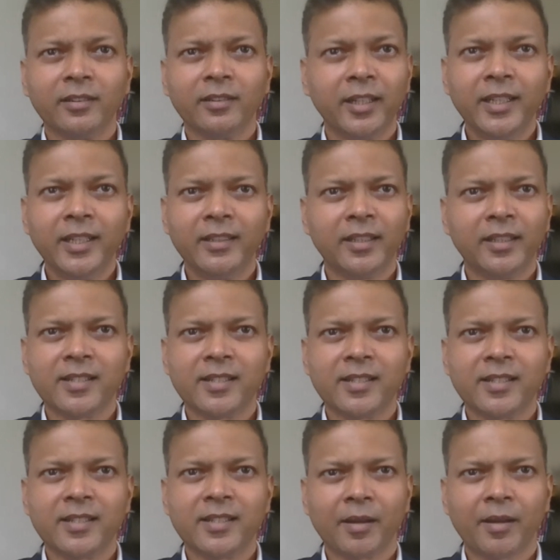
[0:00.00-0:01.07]
I mentioned, right,
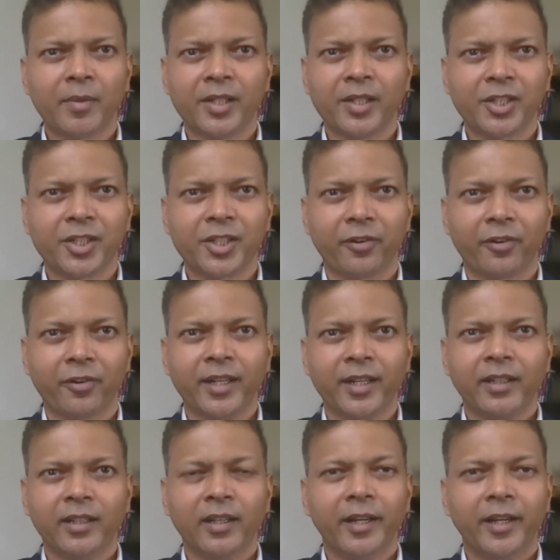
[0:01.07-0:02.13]
in terms of
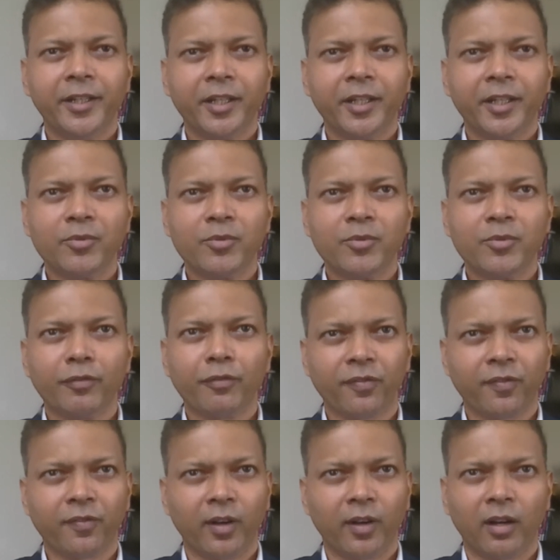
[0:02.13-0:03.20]

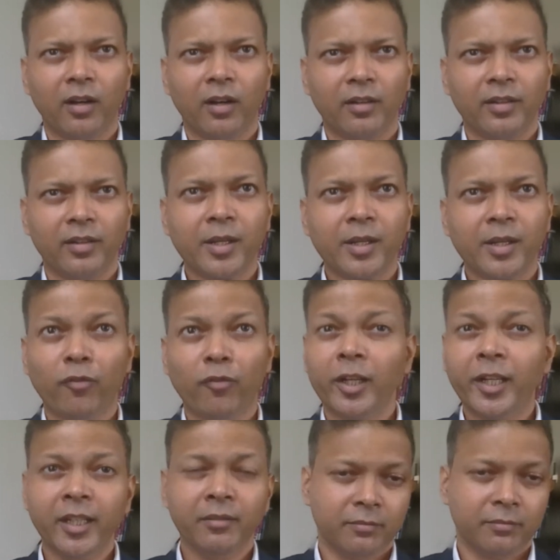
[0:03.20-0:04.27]
quality,
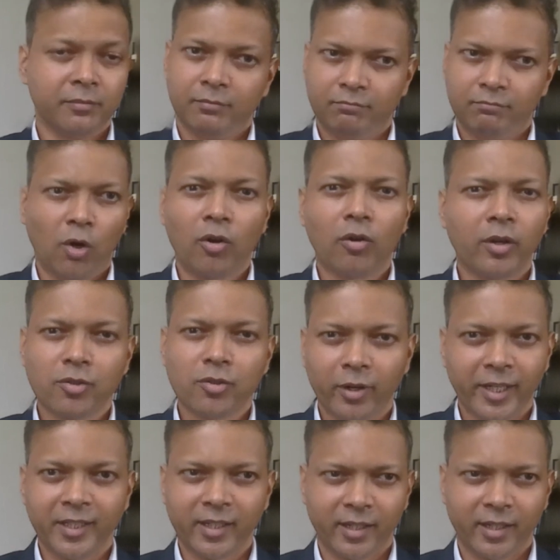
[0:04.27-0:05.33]
Hong Kong is already there
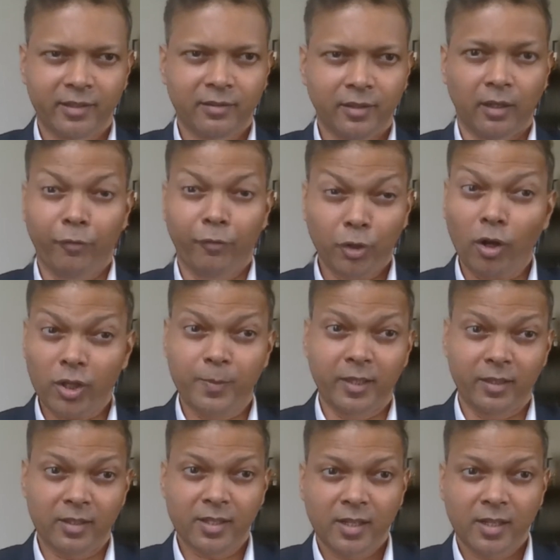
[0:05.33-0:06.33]
for the hospitals.